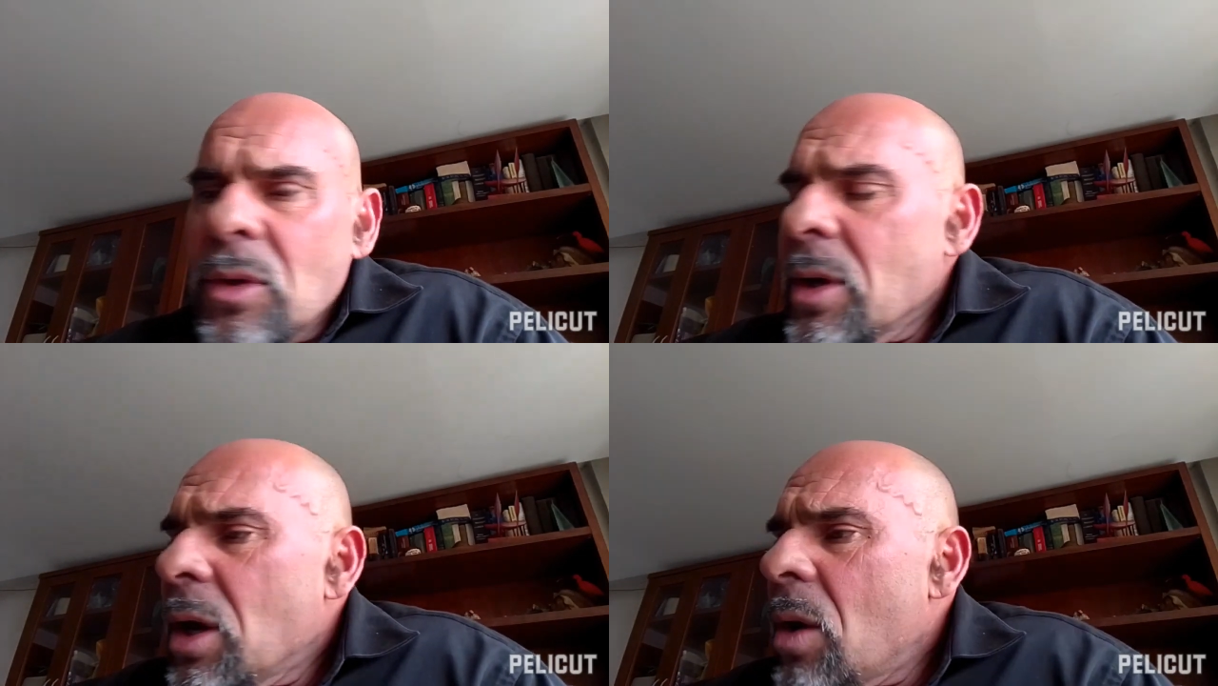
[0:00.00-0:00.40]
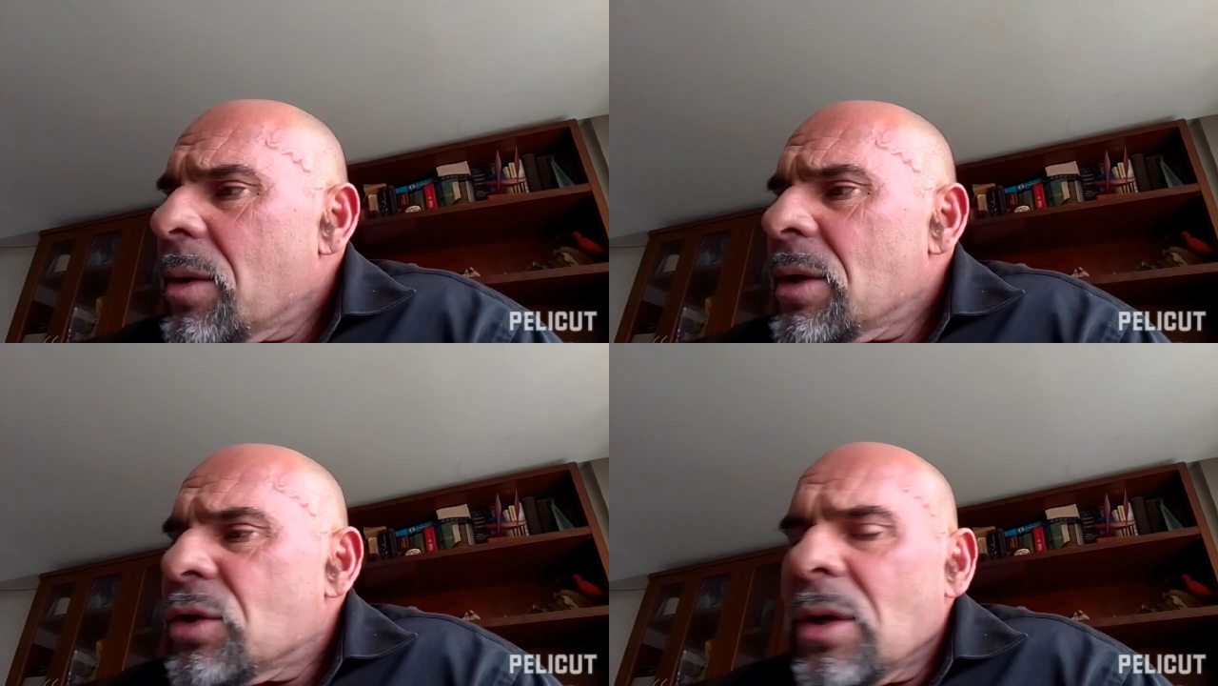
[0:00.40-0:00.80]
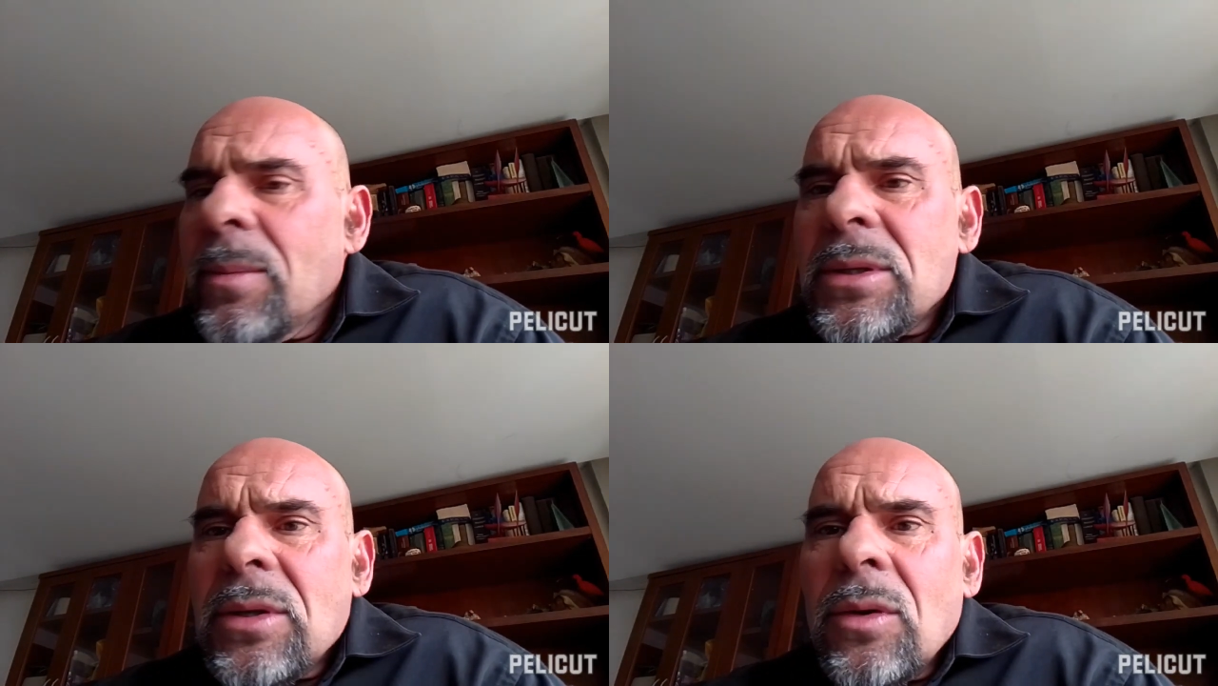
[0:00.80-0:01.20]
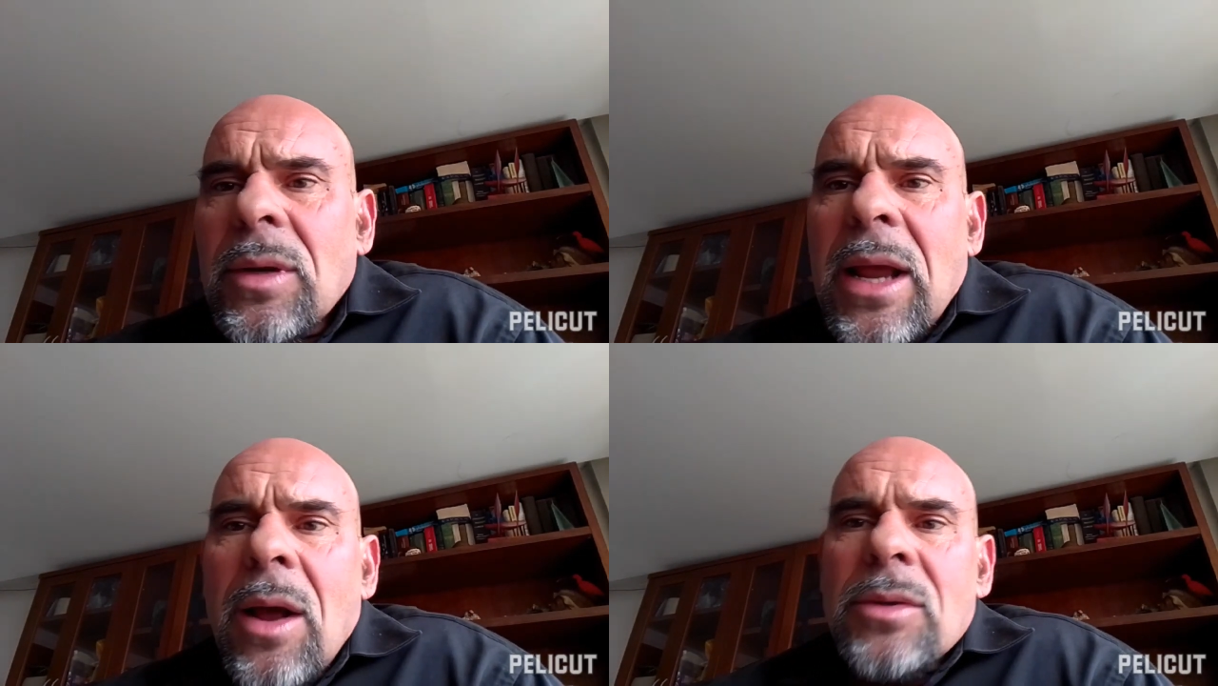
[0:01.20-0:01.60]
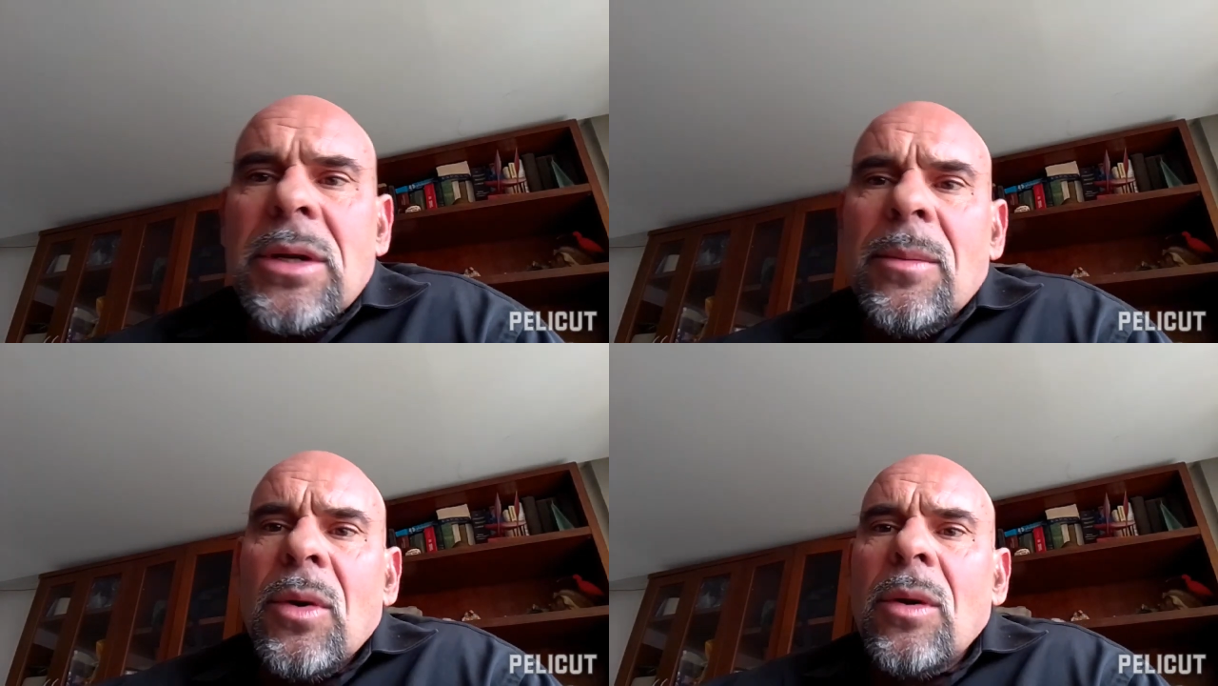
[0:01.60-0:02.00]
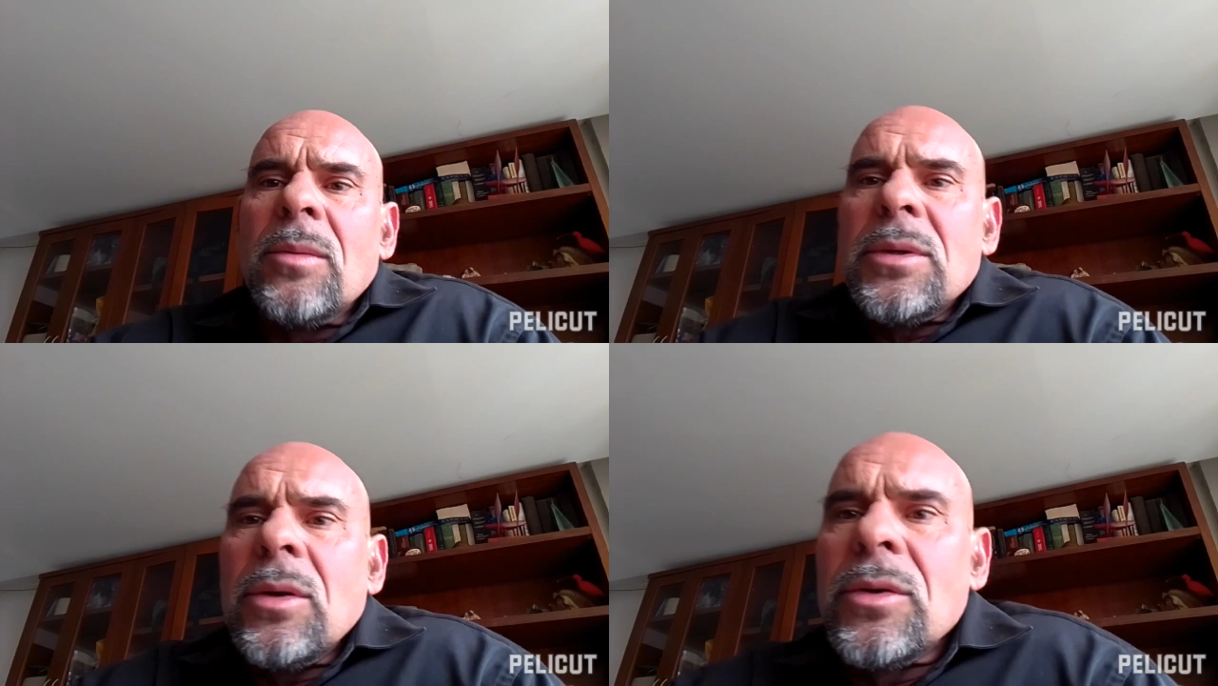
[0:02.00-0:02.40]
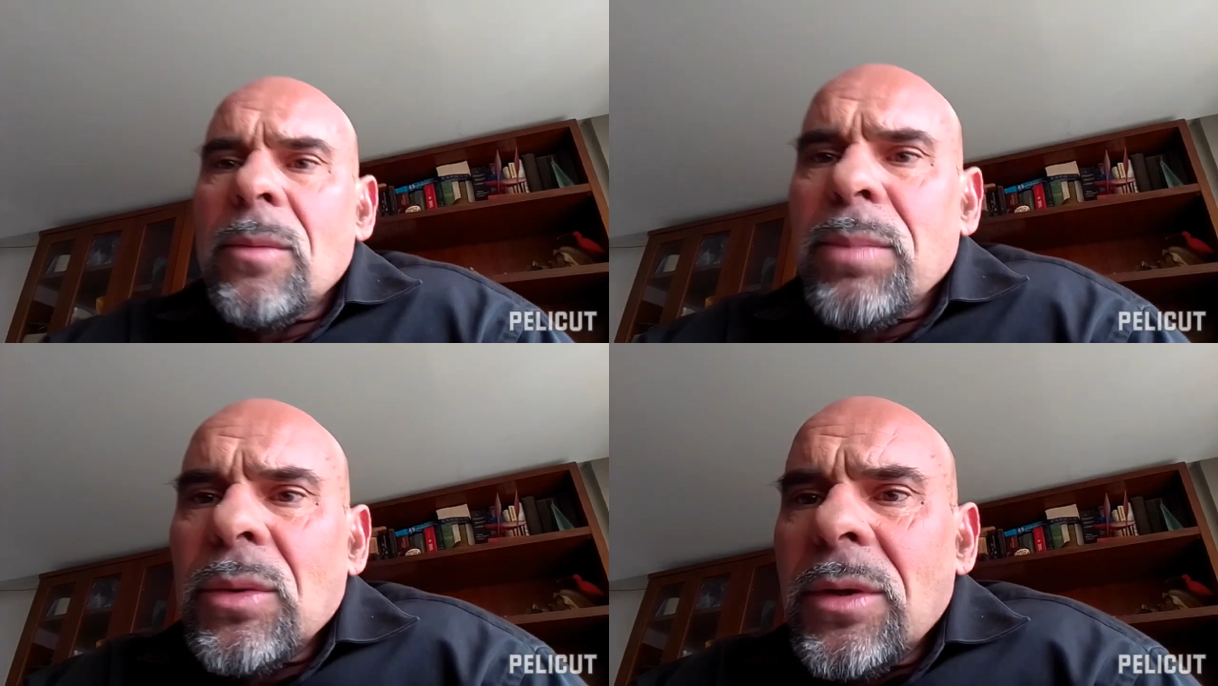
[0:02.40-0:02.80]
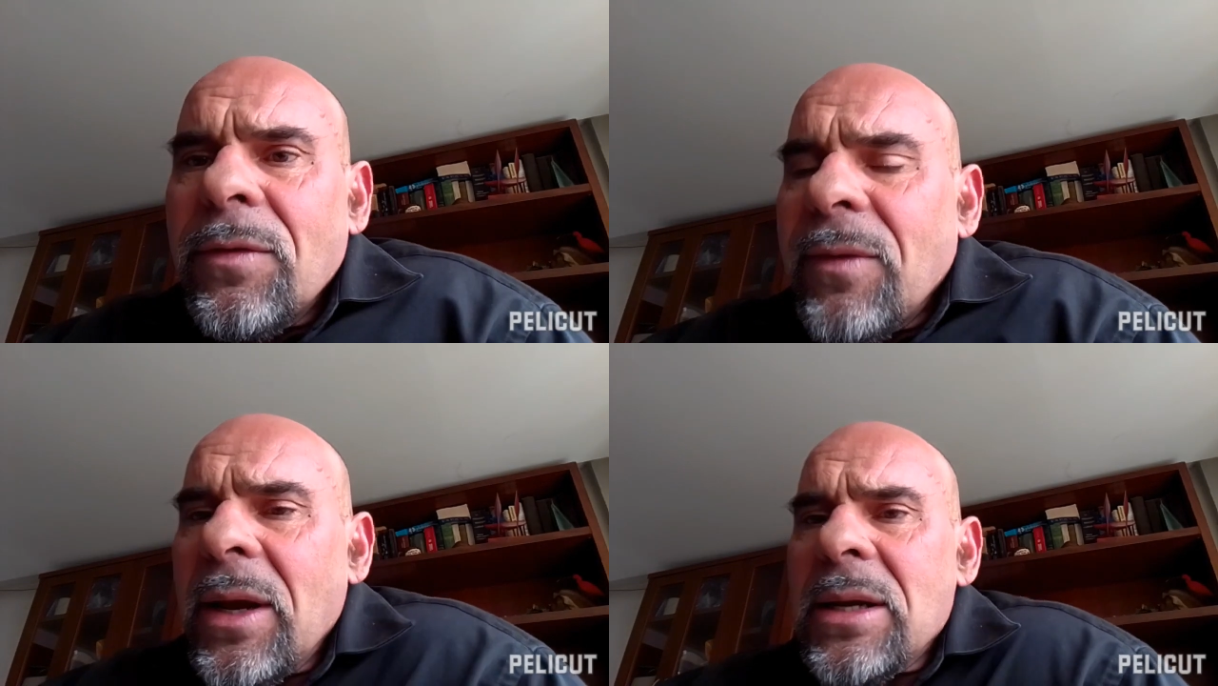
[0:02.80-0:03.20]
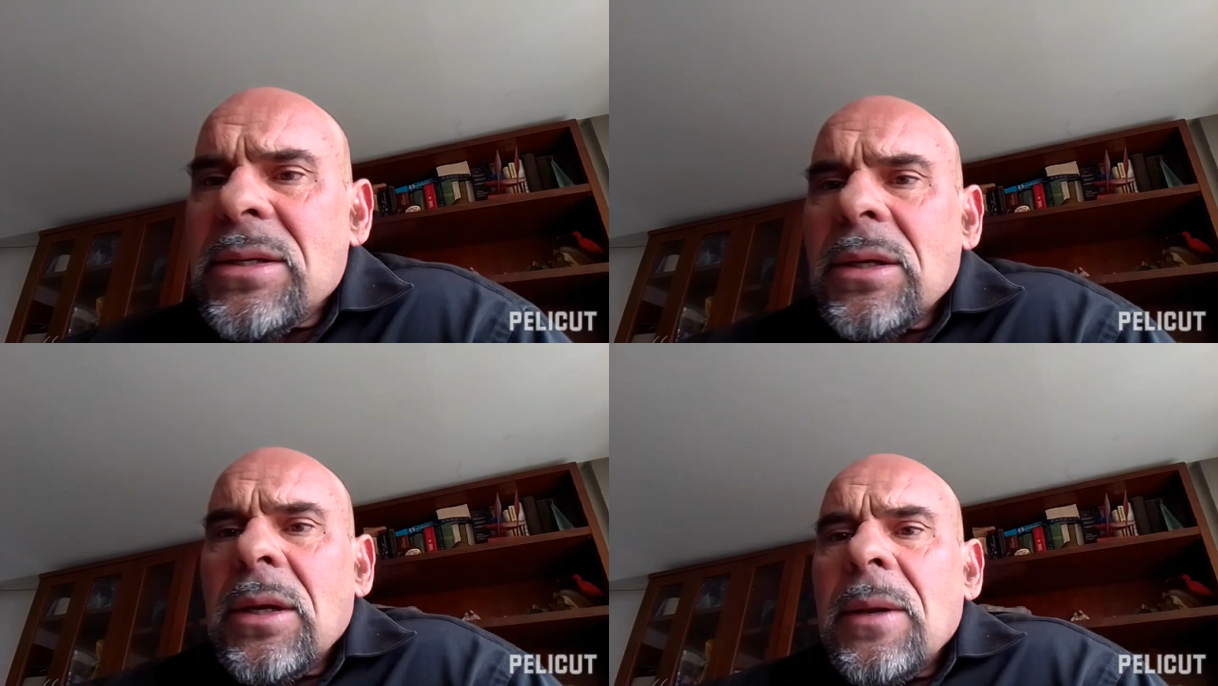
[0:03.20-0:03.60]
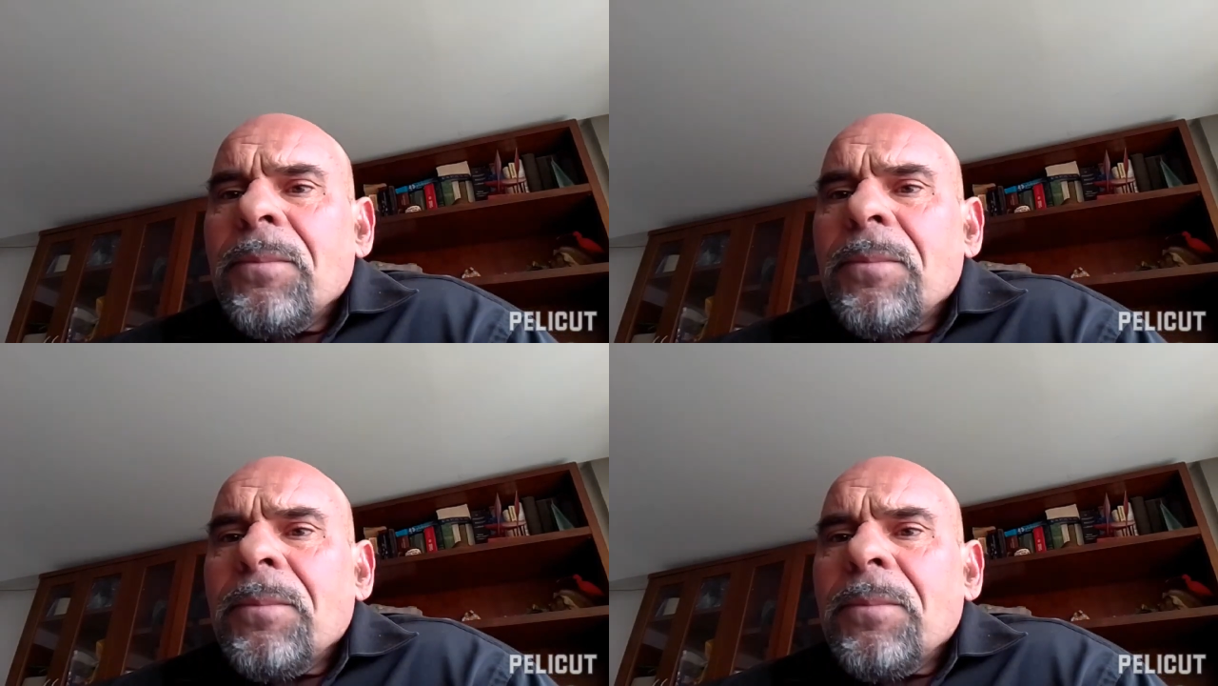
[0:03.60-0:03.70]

You can go to the gym until the cows come home, until you're blue in the face,